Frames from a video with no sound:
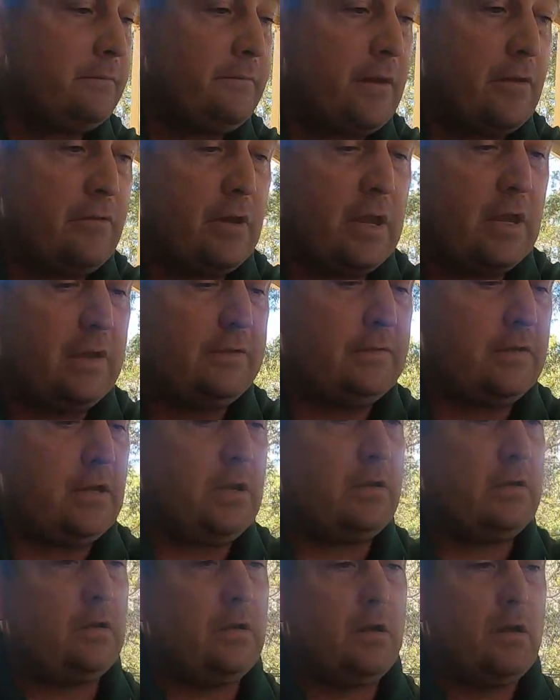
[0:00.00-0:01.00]
very
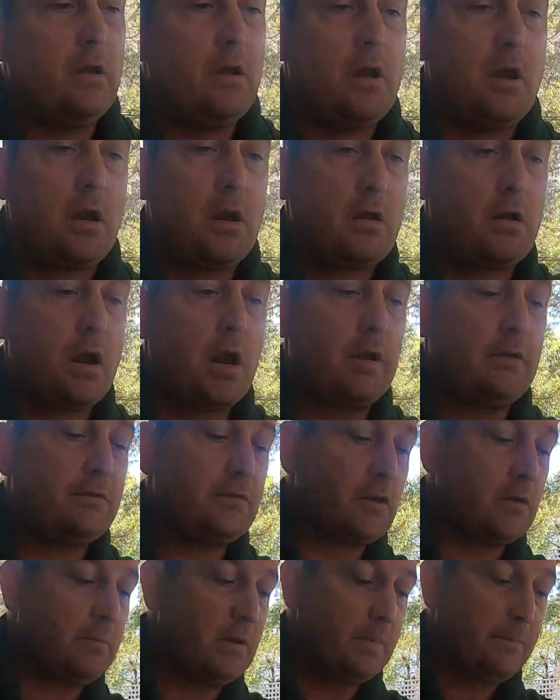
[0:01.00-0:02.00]
easy. Alright,
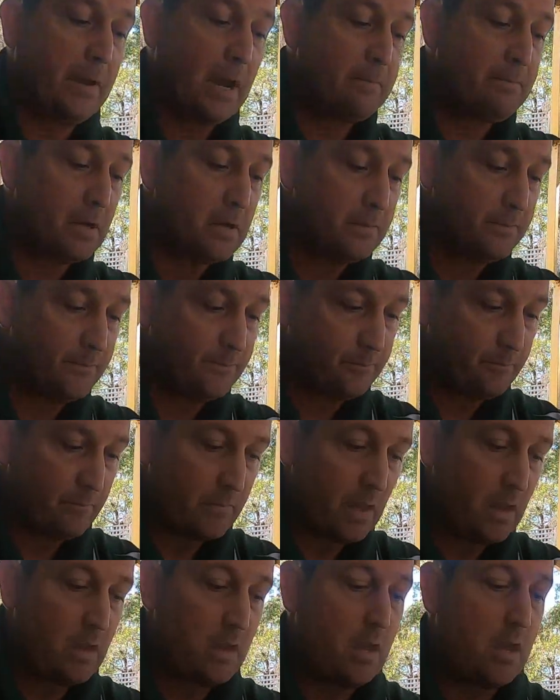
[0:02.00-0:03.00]
just got a bit of paper,
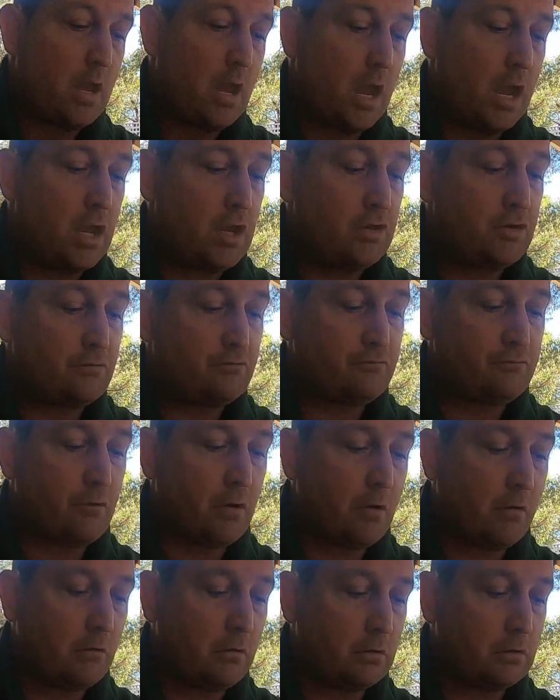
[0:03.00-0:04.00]
and you just
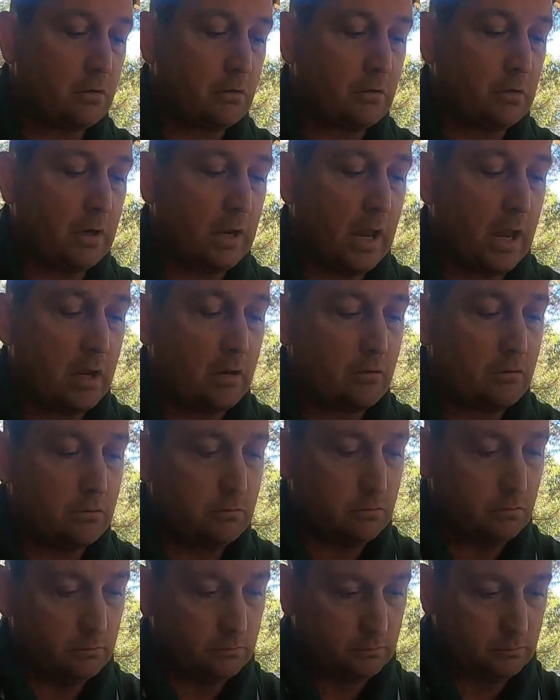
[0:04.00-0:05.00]
roll it on an
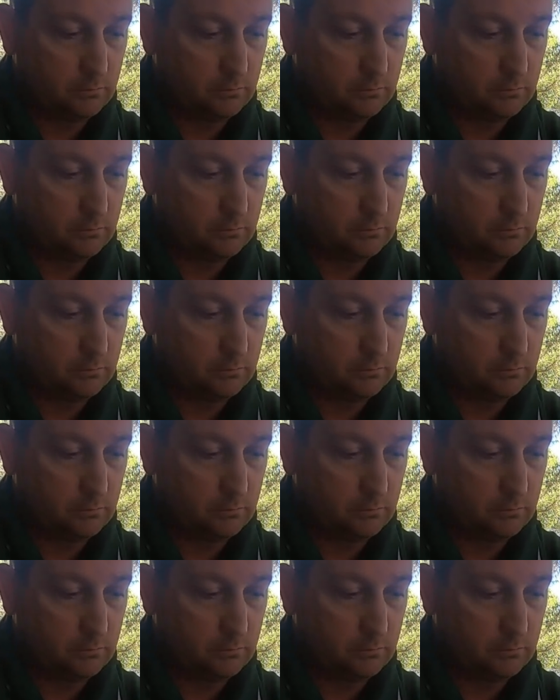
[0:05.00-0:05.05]
angle.